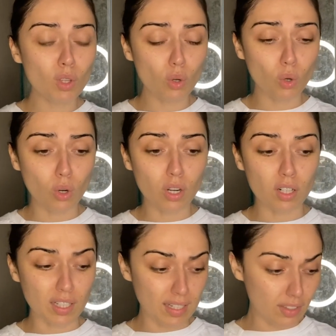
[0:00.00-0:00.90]
or
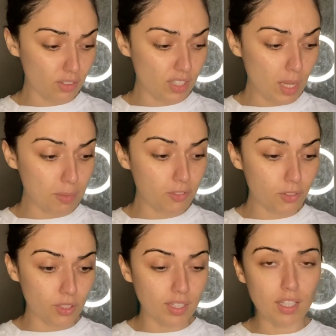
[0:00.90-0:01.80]
another type of
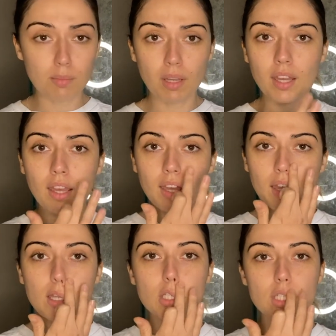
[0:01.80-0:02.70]
cream
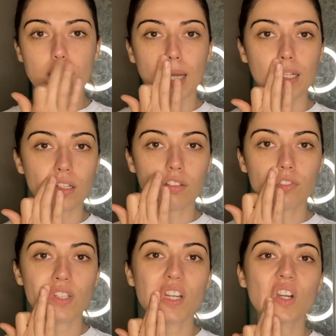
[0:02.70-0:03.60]
and just kind of
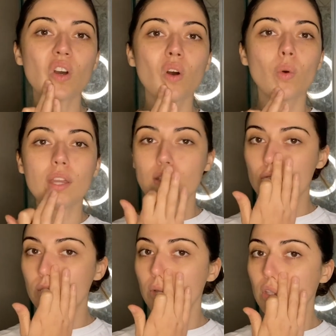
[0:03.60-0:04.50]
go
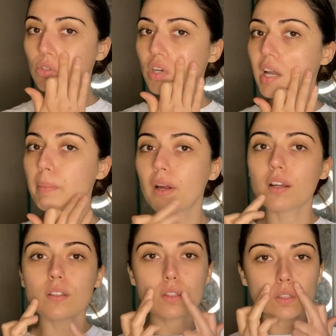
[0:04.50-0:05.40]
into the dry
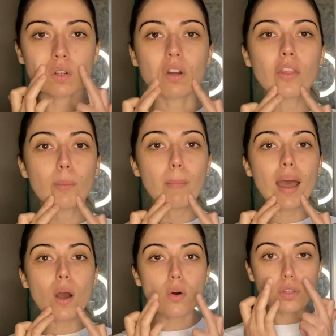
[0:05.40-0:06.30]
parts. So around the
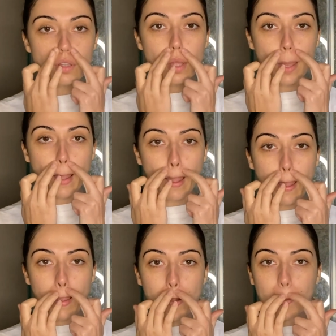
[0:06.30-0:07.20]
mouth,
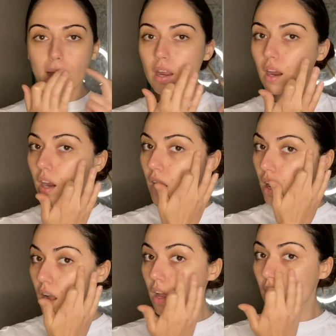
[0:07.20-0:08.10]
here,
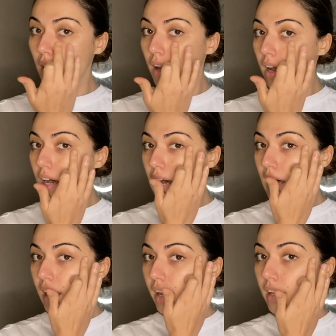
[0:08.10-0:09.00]

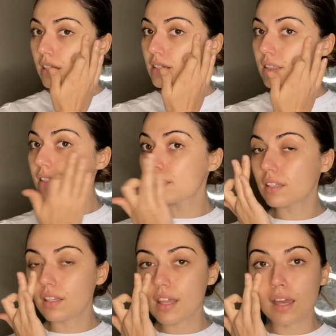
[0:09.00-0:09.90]
eyes,
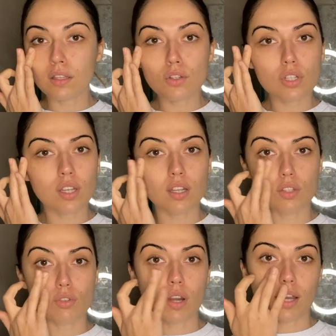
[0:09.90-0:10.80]
that usually gets
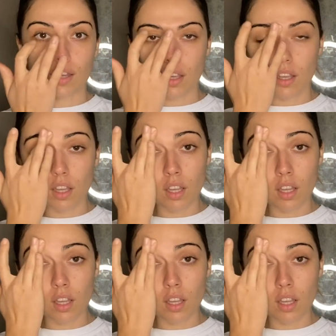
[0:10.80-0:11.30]
dry.